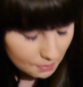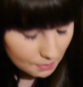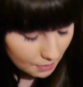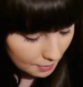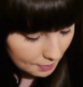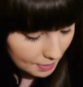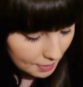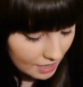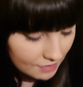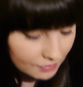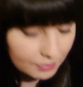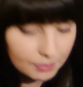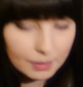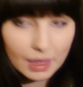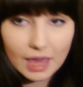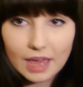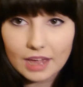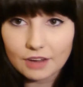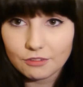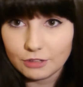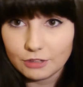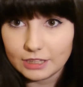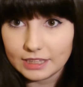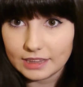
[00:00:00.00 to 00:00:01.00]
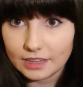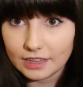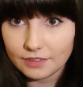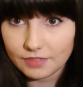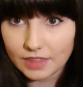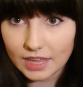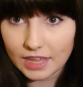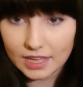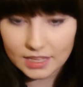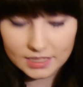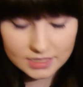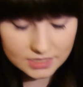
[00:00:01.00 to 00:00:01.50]
But apart from that, I really
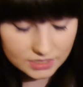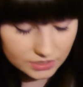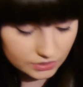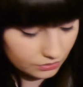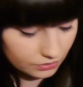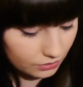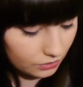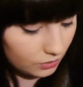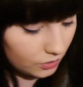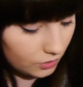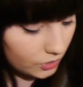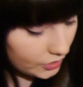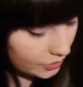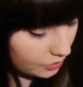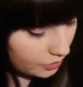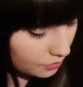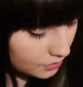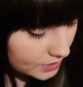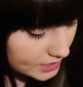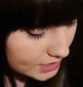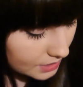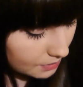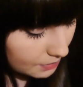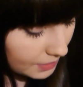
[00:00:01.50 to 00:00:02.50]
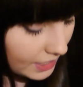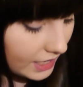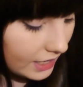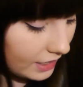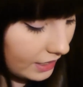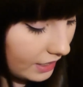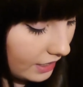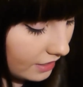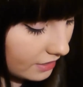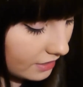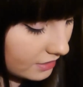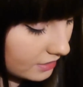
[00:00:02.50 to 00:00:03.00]
love that. So those are
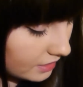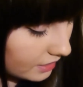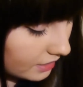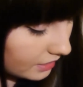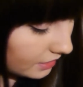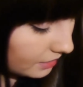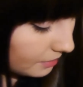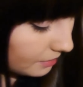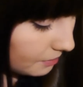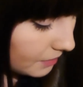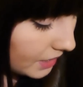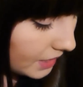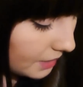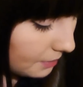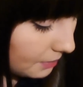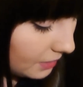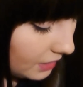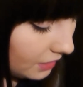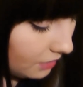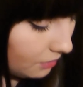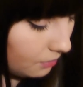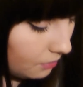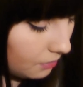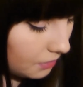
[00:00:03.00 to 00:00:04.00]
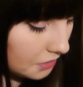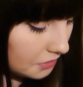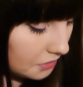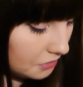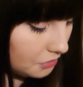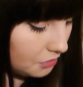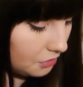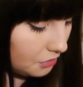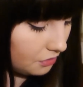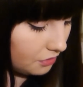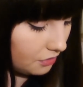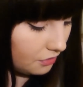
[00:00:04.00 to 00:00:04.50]
my, how many?
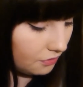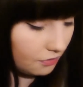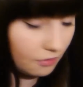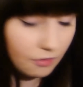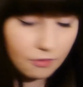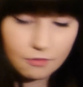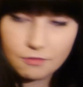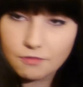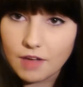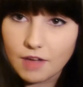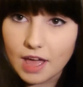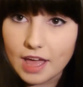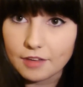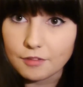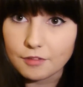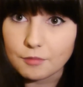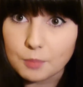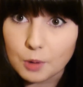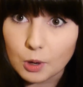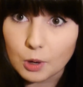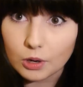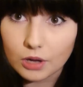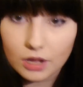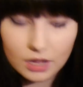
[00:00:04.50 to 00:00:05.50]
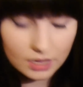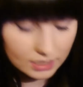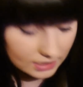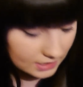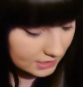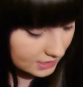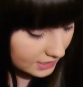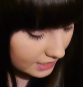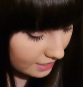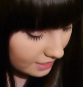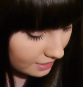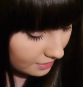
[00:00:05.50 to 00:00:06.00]
1, 2, 3, 4, 5
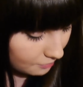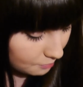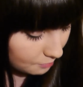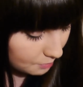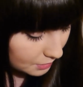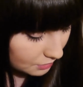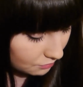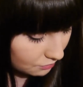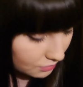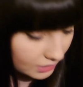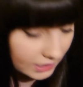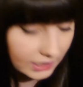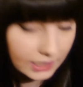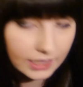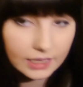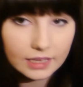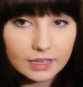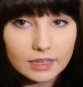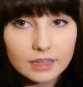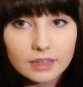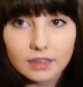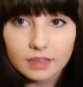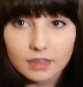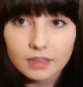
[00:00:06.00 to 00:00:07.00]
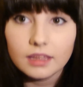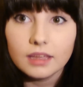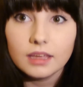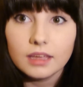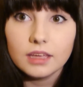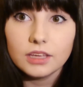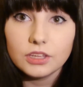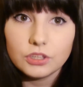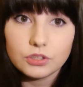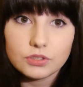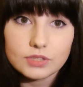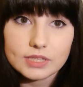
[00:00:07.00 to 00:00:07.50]
products that I've been really
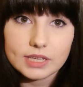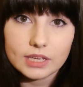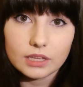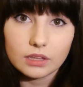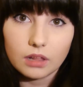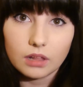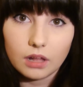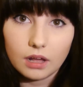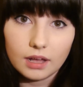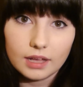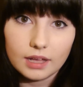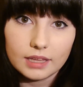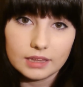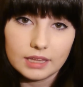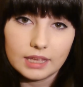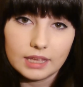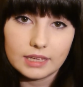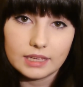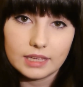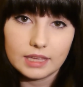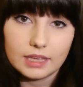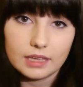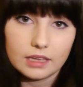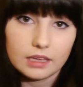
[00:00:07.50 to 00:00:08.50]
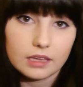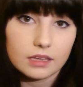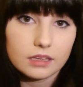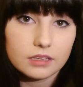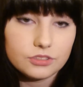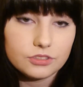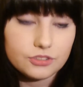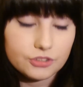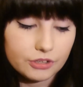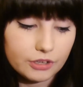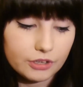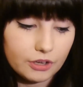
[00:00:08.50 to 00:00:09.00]
using a lot and liking
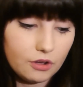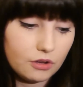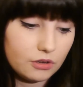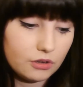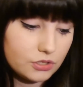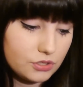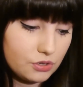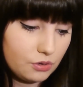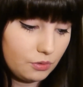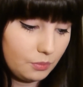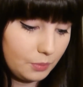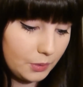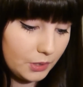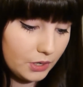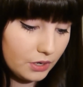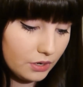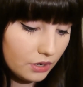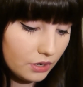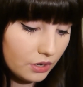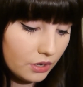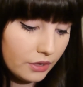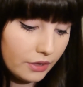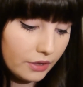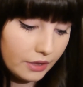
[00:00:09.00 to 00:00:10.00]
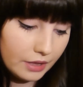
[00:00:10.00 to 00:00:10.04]
during October.